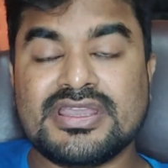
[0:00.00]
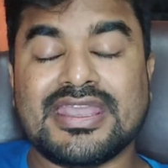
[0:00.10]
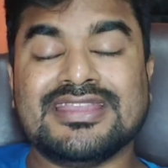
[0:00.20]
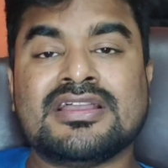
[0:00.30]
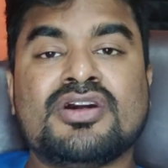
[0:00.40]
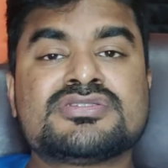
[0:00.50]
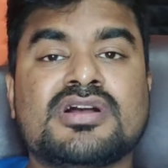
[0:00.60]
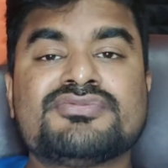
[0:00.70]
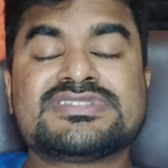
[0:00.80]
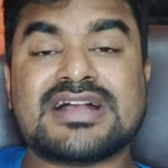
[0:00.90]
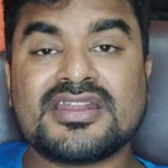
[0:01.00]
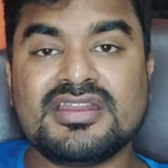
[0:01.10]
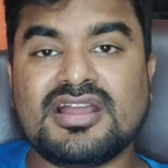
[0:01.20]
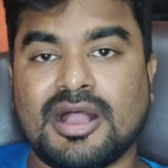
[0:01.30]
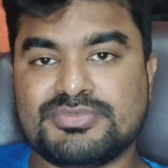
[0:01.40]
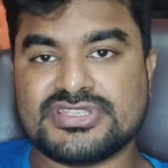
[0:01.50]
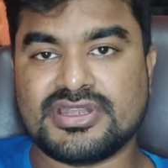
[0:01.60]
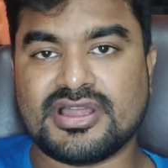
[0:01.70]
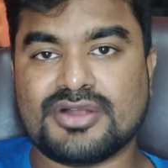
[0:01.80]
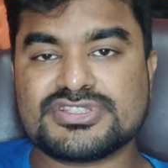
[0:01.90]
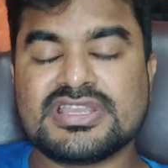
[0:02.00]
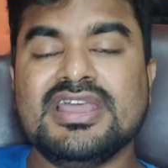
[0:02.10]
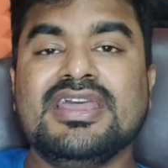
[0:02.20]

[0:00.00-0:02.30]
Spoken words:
8th house of sudden ups and downs,